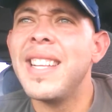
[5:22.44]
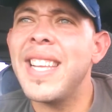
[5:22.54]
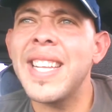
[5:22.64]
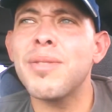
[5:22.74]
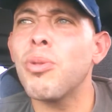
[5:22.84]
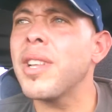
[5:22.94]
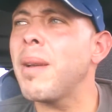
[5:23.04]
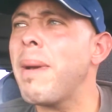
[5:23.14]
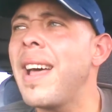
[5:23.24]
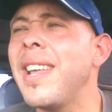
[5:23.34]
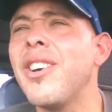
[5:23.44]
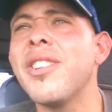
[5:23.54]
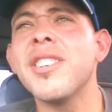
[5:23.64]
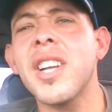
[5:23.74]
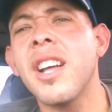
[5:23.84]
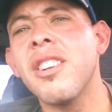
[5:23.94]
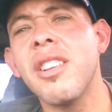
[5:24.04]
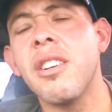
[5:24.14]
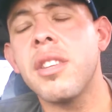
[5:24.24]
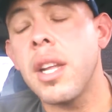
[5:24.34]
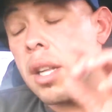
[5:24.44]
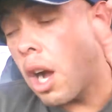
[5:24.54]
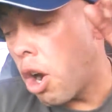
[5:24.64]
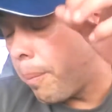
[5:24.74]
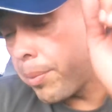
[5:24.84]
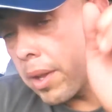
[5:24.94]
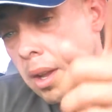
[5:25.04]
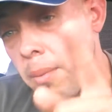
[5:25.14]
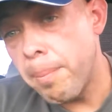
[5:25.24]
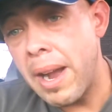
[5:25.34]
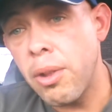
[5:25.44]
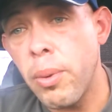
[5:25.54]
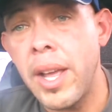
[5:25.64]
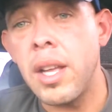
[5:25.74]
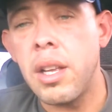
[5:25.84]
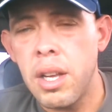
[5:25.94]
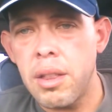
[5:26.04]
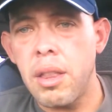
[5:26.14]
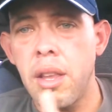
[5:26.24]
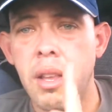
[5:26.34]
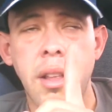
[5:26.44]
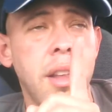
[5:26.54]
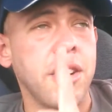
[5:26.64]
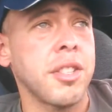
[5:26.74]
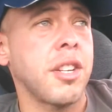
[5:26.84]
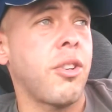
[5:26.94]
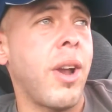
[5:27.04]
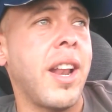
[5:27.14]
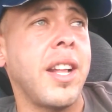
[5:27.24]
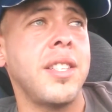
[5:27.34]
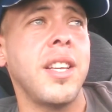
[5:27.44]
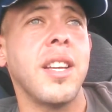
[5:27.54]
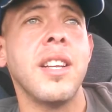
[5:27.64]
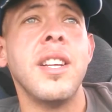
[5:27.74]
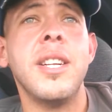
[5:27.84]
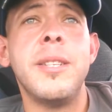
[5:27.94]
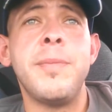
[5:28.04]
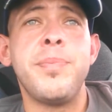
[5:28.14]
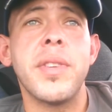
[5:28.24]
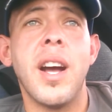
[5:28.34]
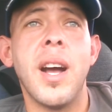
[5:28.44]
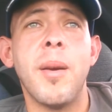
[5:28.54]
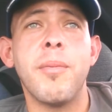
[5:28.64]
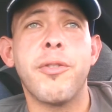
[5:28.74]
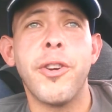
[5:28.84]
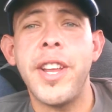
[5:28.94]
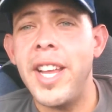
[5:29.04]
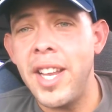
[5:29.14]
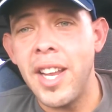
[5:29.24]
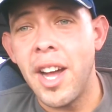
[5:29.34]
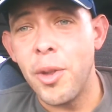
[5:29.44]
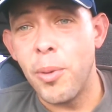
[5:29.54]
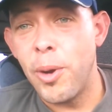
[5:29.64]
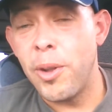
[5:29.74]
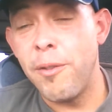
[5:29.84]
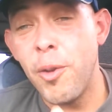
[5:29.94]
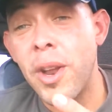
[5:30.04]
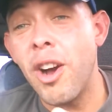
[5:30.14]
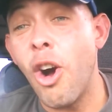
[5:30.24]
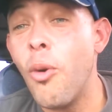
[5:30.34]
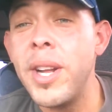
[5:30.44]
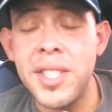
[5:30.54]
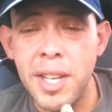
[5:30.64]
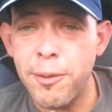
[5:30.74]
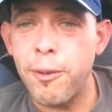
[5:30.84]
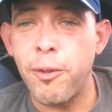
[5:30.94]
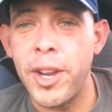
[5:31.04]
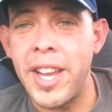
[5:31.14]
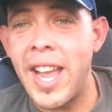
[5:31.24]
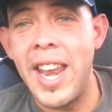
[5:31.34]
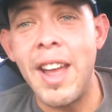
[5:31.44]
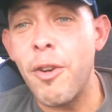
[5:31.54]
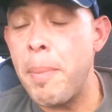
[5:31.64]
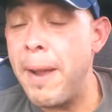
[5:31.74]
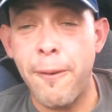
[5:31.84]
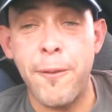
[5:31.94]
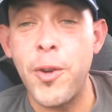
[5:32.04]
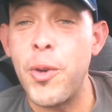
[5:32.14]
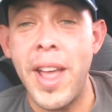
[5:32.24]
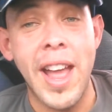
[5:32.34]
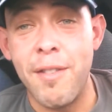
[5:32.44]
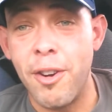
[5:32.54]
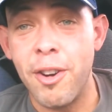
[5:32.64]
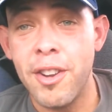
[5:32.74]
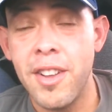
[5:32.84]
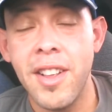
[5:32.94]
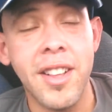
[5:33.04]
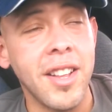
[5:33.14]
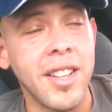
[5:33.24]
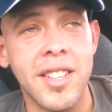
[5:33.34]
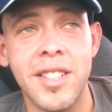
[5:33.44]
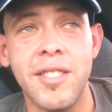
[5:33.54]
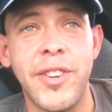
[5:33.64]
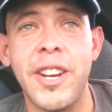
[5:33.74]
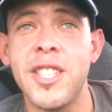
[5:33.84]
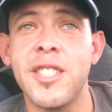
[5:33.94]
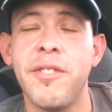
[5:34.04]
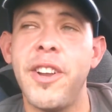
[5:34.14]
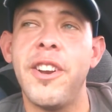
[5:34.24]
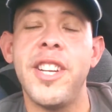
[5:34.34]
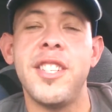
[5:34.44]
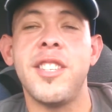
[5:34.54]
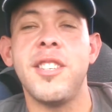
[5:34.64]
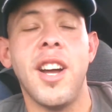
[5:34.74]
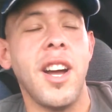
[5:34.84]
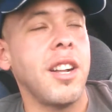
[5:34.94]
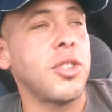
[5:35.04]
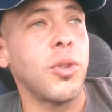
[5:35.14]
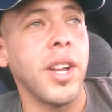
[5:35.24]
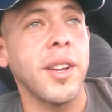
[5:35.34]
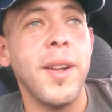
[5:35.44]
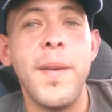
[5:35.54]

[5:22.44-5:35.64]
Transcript: That's really about. You know, there's other little things. Oh, by the way, good. Here's a great idea um, for eating on the road. If you want to always eat for free and never pay for food ever, this is a very easy uh, trick